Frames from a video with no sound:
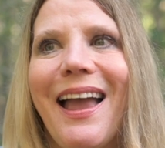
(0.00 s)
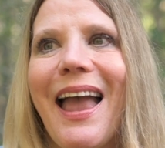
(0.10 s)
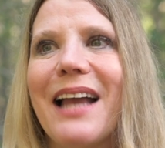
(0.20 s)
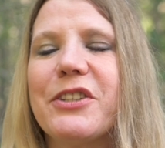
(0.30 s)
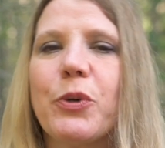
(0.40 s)

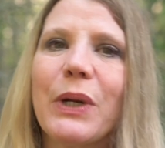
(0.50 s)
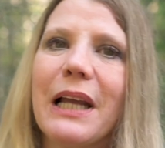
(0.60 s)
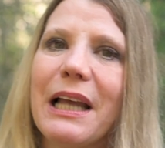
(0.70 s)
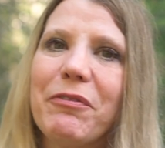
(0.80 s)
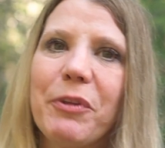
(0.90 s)
And so when I
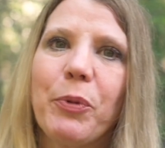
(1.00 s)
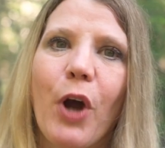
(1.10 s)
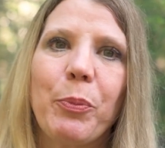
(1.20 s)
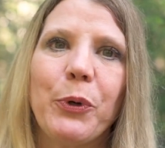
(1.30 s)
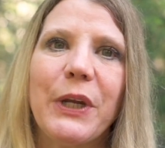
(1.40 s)
left the
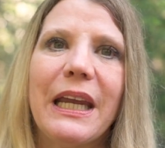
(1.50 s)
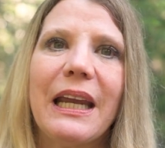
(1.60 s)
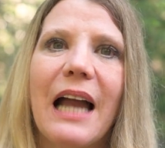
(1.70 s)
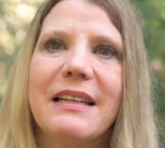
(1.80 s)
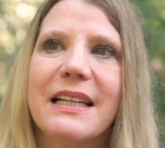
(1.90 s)
property,
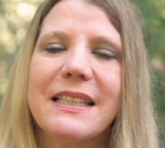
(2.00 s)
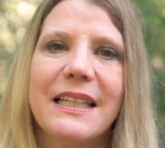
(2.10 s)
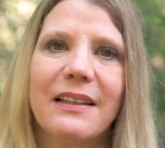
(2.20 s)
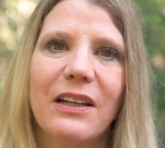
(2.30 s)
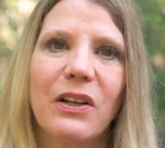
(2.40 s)
I did see
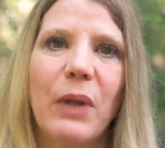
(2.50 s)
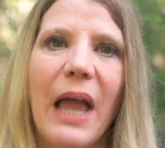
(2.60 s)
a little